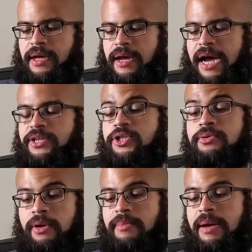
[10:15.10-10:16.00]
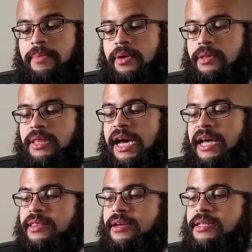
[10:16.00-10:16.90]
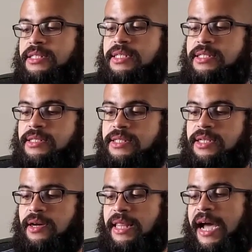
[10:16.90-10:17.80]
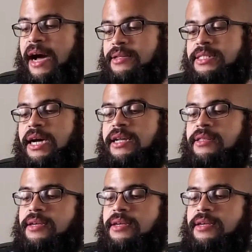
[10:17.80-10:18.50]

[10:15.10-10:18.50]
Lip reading: I do remember that the consistency on the outside of